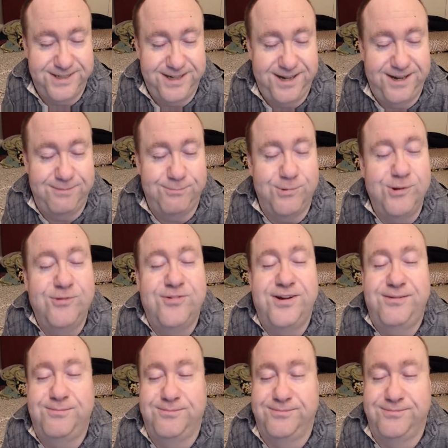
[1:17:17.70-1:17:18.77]
I move
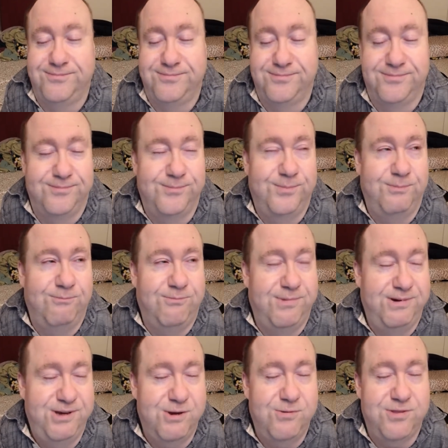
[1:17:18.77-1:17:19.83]
it. We
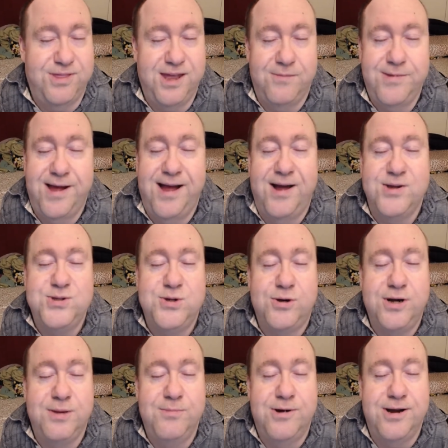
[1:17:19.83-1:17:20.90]
don't think about how
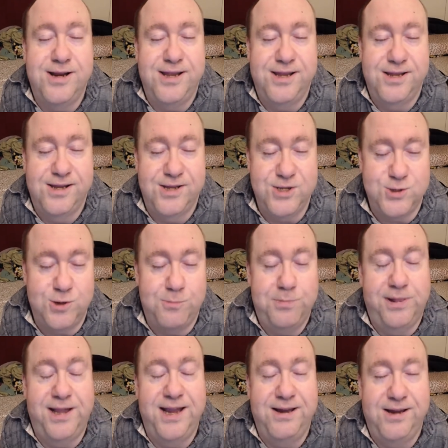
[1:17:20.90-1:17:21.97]
dirty money is, so I'm
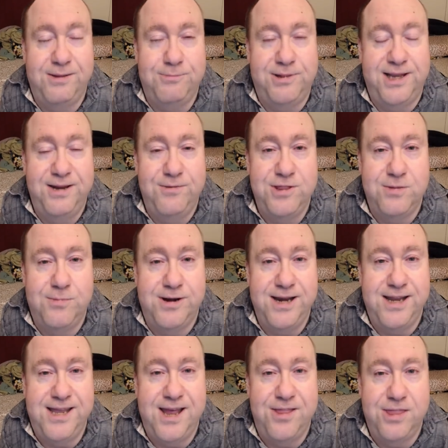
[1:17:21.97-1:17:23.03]
playing with the
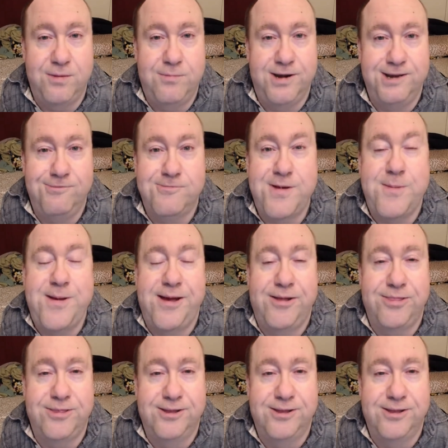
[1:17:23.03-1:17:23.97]
money, counting the money with my mouth.